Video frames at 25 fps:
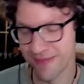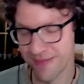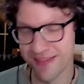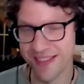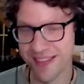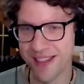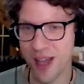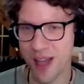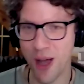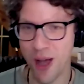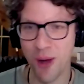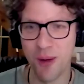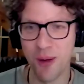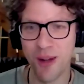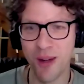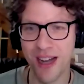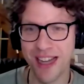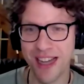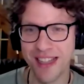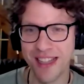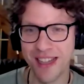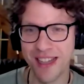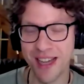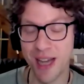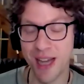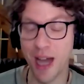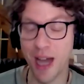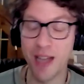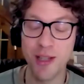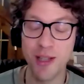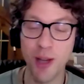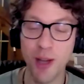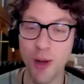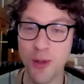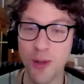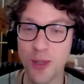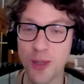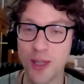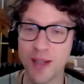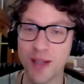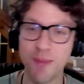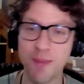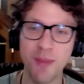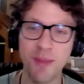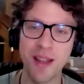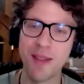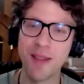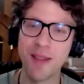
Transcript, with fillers: no, I don't. It